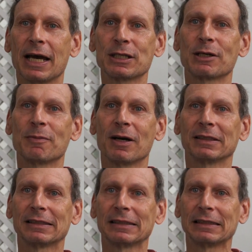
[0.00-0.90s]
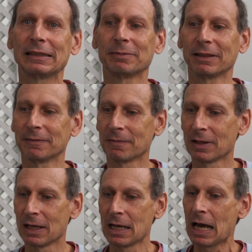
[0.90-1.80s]
The Last Kabbalist to Lisbon.
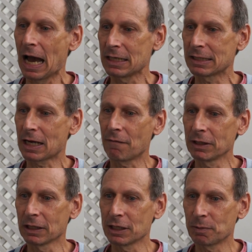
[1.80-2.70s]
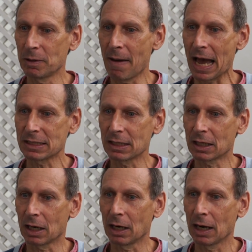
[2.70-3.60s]
I discovered the Lisbon
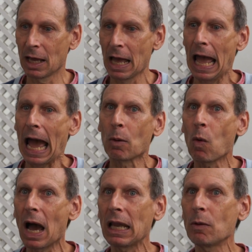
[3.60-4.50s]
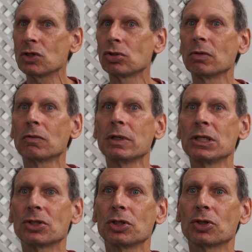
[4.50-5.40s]
Massacre. And while I was doing
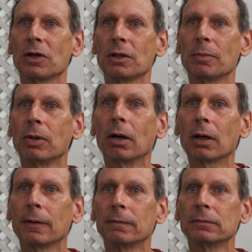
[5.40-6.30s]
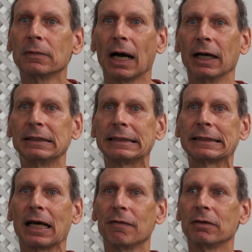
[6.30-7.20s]
research on the book, I
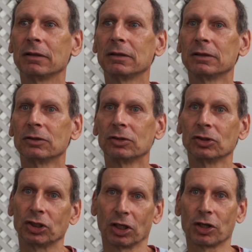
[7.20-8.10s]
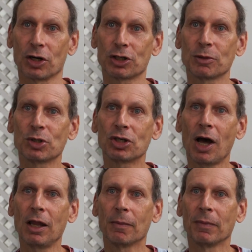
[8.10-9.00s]
discovered Gershom
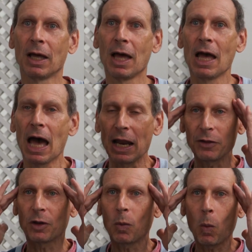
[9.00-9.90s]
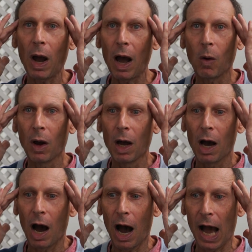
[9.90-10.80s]
Scholem. And I thought, wow,
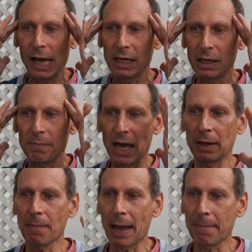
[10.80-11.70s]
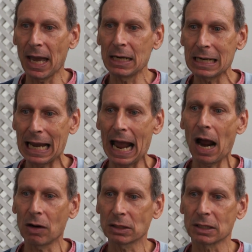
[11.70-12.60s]
I can make my main
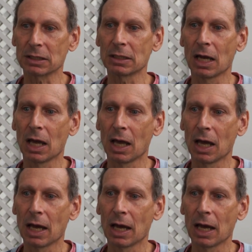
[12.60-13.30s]
characters